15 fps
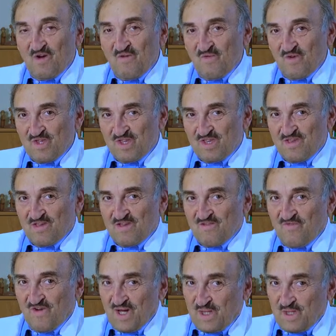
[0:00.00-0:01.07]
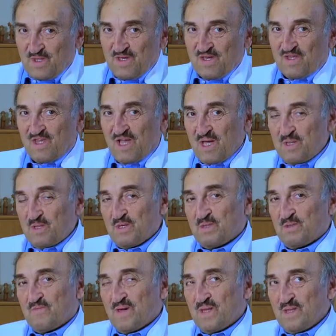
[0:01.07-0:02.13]
I was quite
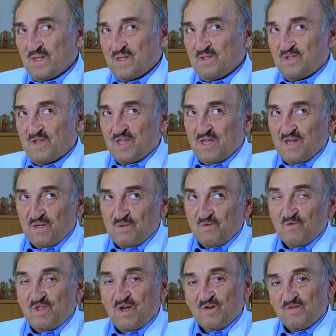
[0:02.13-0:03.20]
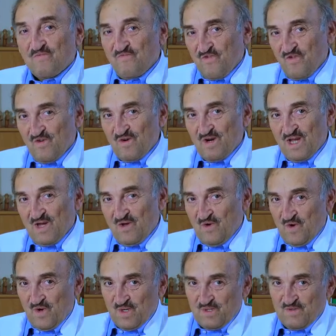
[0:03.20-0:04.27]
excited when in the year 2004 I
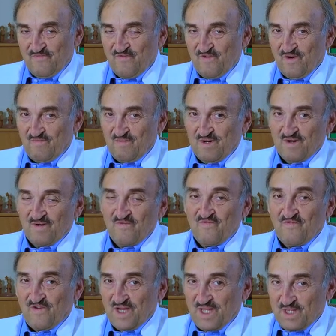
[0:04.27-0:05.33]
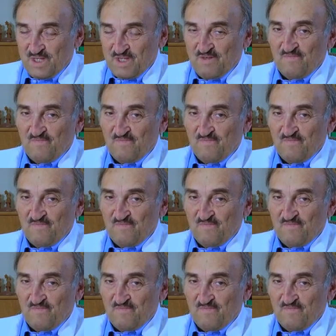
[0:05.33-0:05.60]
heard from a friend